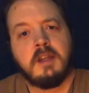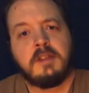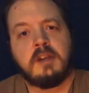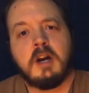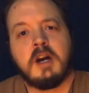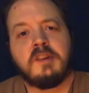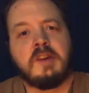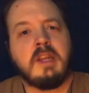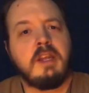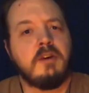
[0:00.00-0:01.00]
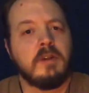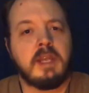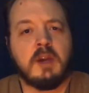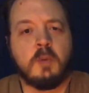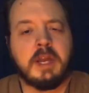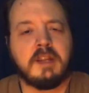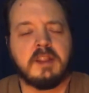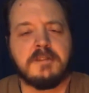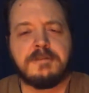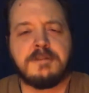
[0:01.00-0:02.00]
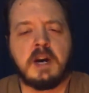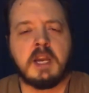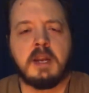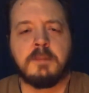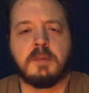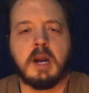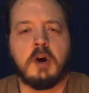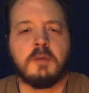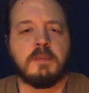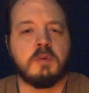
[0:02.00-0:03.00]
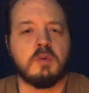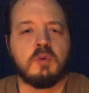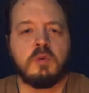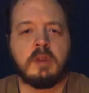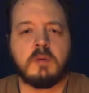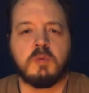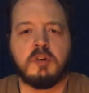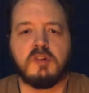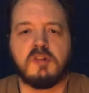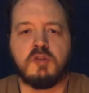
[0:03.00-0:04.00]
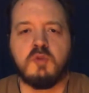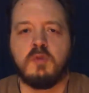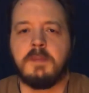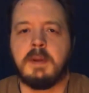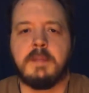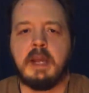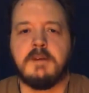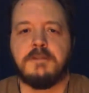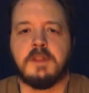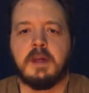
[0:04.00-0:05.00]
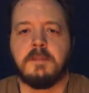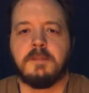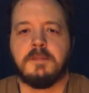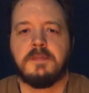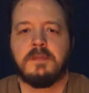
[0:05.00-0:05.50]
the gods eagerly awaited the fine brown brew that would soon be made for them.